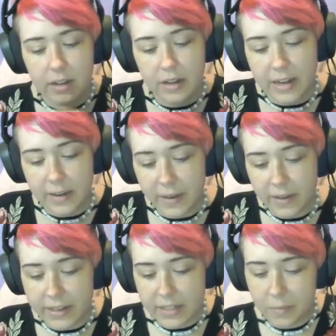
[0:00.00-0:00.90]
Now we're
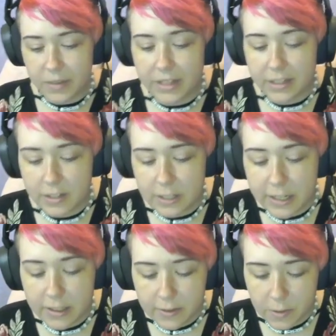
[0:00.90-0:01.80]
going to put the
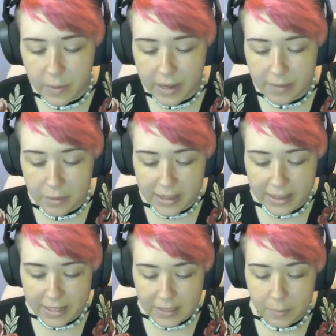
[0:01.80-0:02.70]
string through the white bead
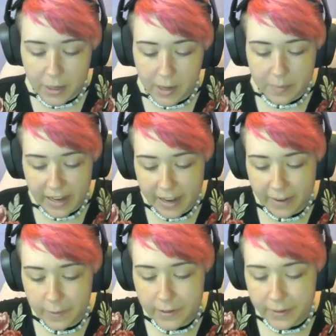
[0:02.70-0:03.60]
that's popped out.